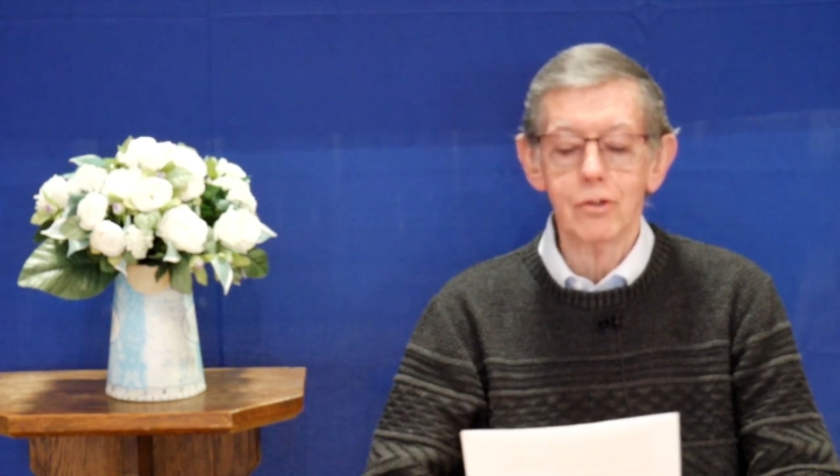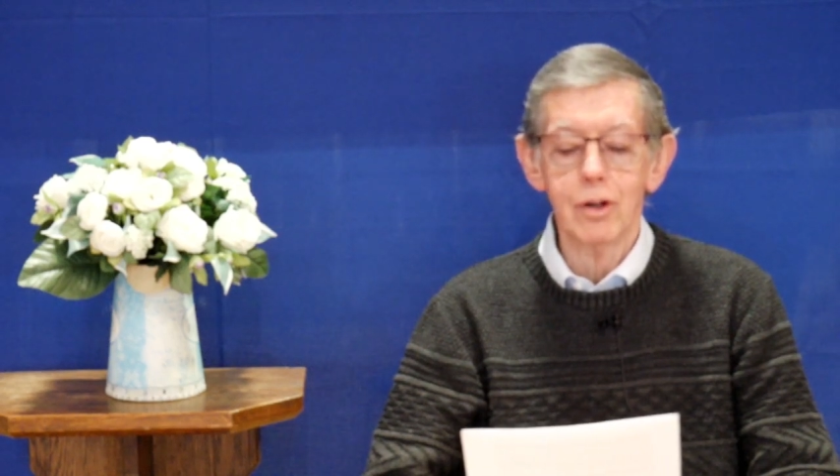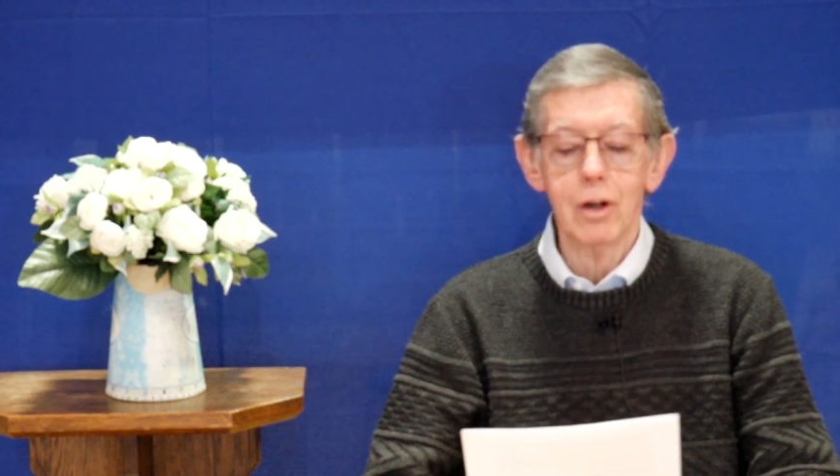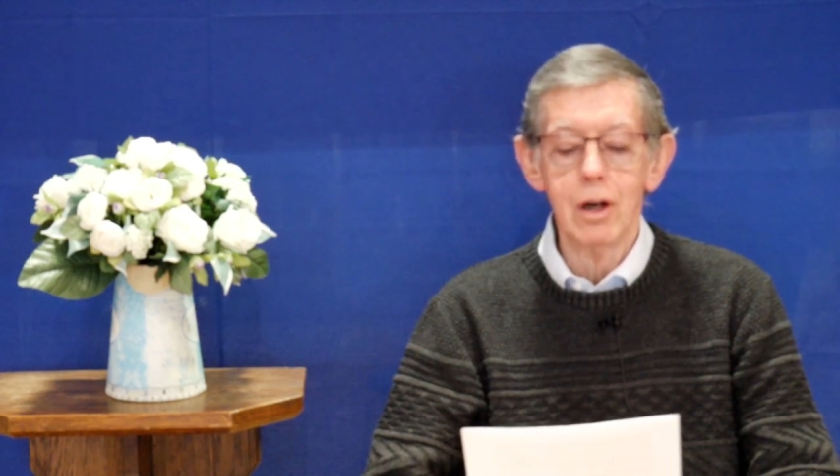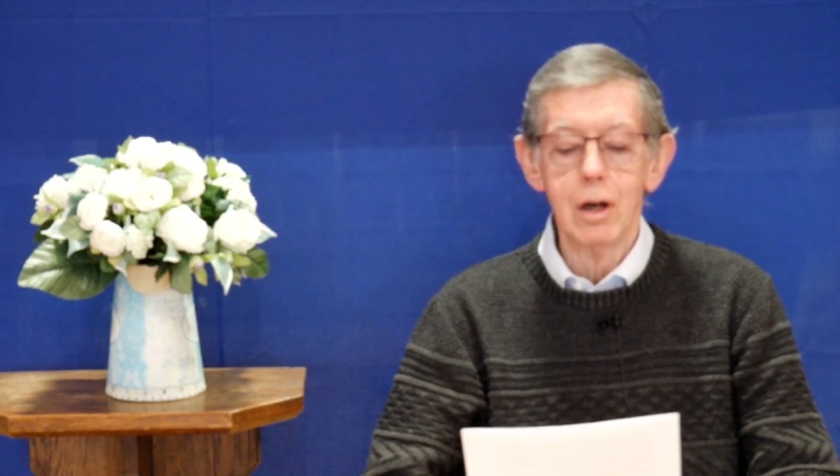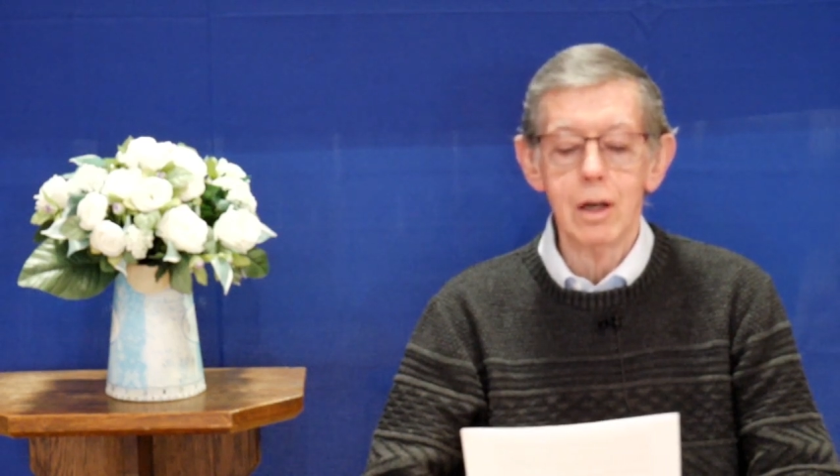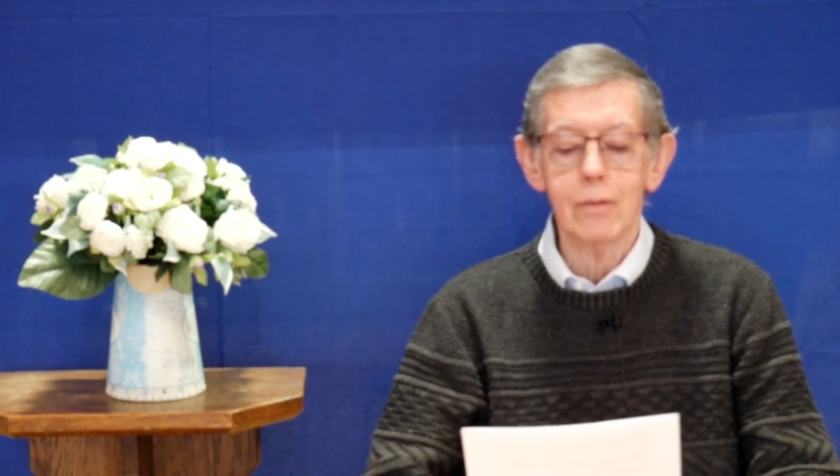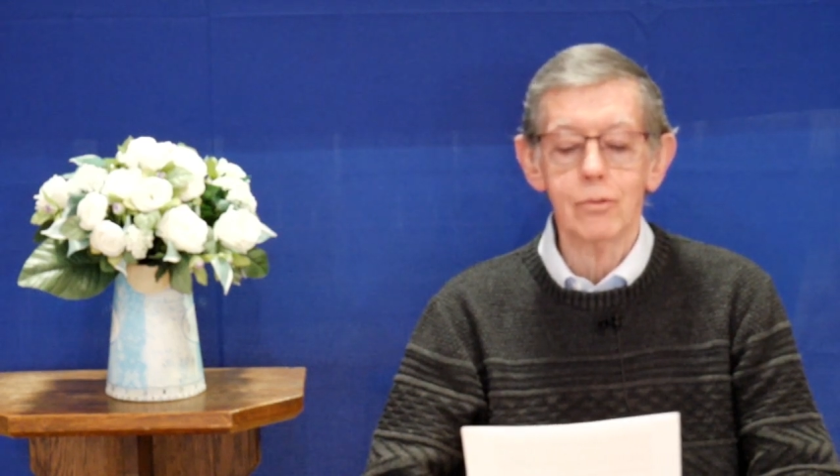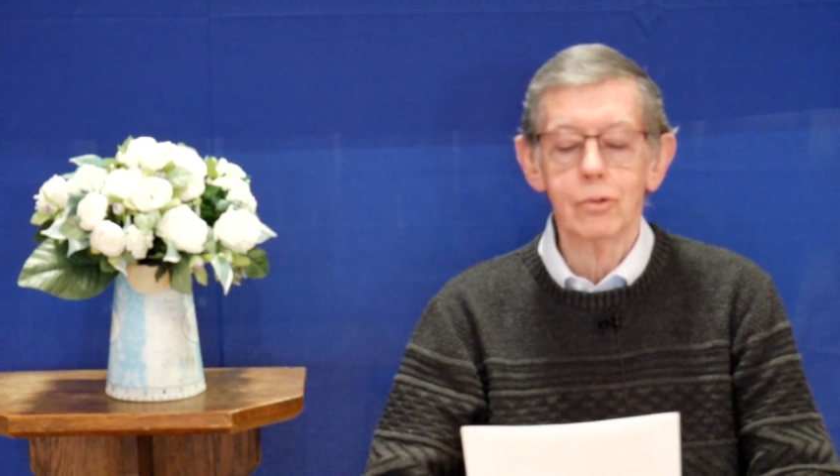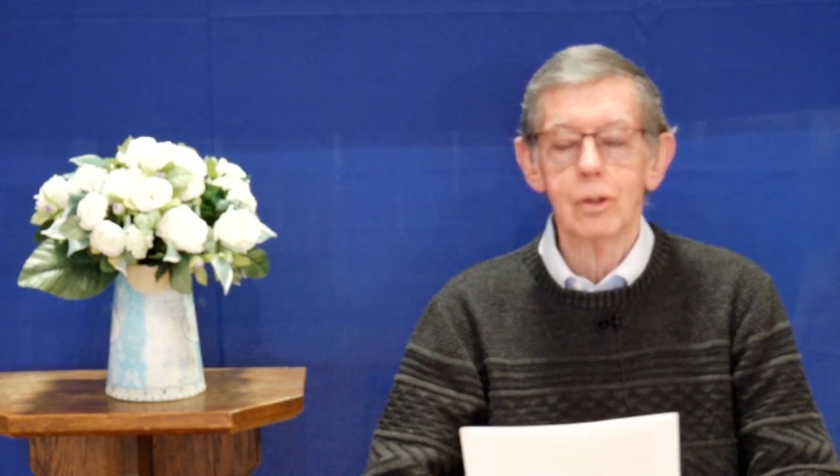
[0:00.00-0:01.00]
our
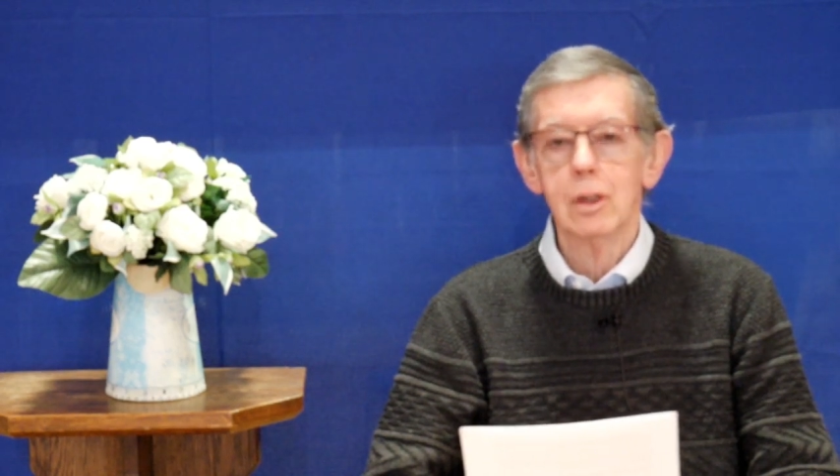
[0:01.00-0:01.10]
lives